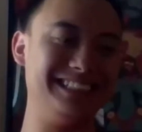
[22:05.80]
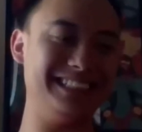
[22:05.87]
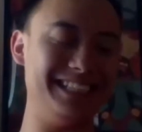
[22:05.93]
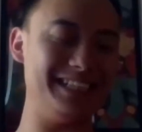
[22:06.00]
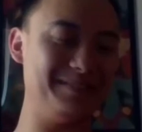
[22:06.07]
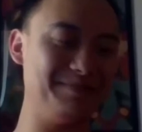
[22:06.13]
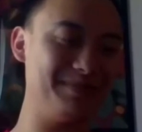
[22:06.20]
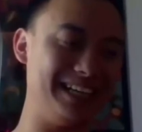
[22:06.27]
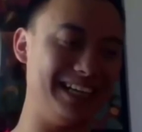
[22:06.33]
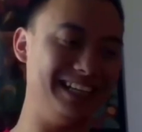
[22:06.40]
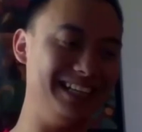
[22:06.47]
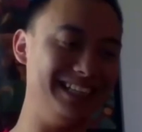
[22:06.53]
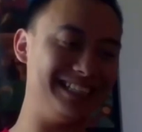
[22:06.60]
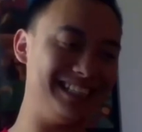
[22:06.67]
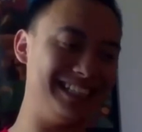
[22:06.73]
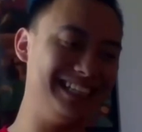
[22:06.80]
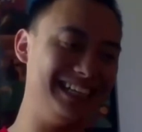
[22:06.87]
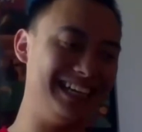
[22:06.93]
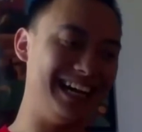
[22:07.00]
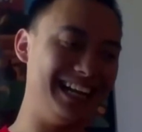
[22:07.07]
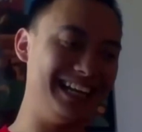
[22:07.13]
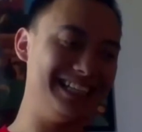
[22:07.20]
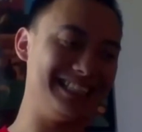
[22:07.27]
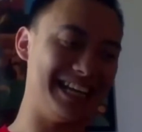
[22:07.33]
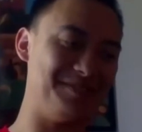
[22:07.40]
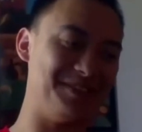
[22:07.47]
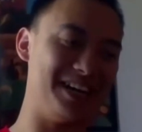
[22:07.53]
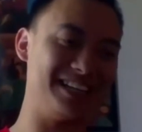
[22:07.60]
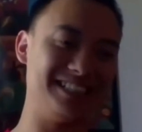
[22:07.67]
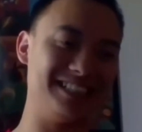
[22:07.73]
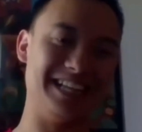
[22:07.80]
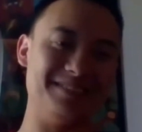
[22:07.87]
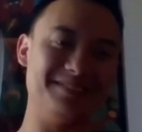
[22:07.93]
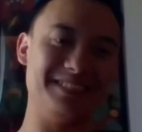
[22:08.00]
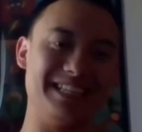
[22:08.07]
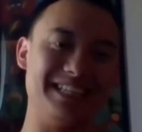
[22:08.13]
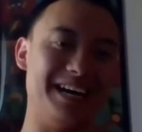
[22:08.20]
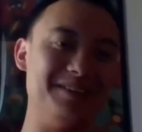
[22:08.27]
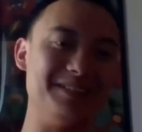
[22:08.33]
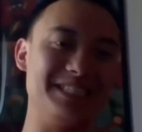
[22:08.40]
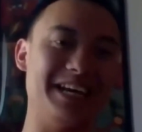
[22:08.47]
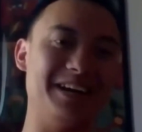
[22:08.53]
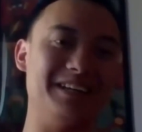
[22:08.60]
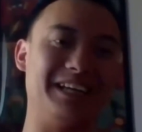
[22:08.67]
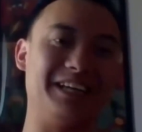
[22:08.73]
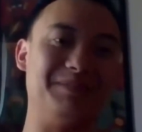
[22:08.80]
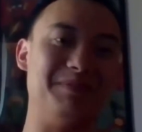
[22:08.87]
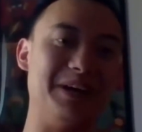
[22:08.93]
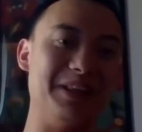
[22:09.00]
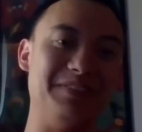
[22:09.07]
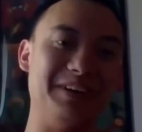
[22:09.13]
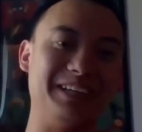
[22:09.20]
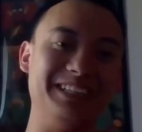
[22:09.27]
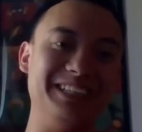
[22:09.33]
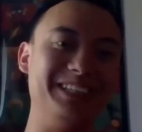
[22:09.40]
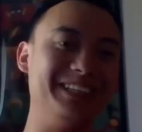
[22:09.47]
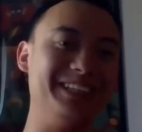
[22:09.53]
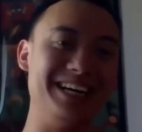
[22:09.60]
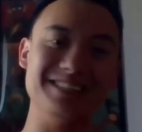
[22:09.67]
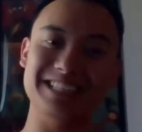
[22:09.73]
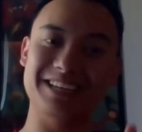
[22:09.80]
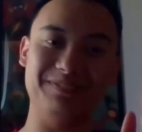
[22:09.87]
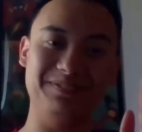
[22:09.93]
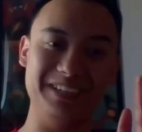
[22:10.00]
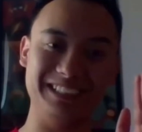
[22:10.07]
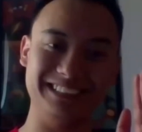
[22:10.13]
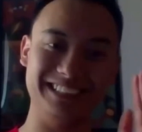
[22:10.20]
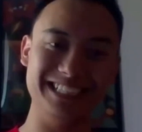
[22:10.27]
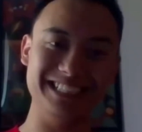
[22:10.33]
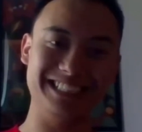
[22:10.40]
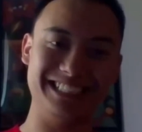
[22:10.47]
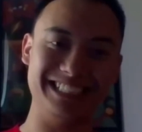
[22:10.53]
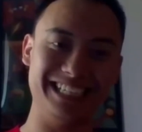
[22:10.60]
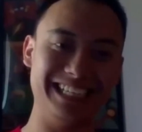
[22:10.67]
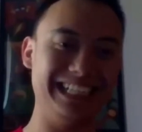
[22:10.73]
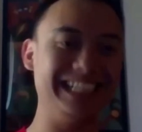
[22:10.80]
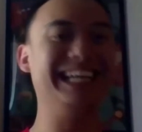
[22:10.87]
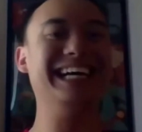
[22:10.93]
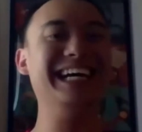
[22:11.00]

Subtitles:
Like, at least I'm honest enough to say I was scared like a motherfucker, dude. I was like, fuck this shit.